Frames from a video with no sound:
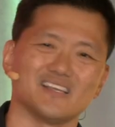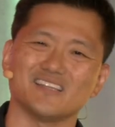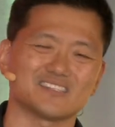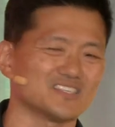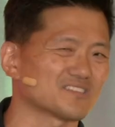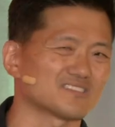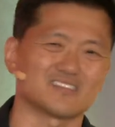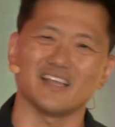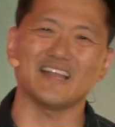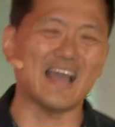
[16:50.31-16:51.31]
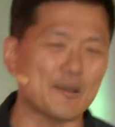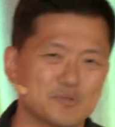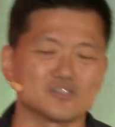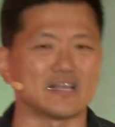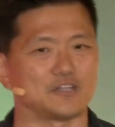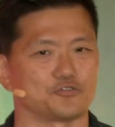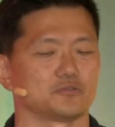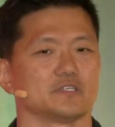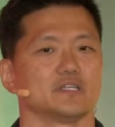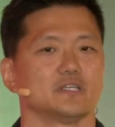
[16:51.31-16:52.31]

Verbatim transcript: It just it happens naturally.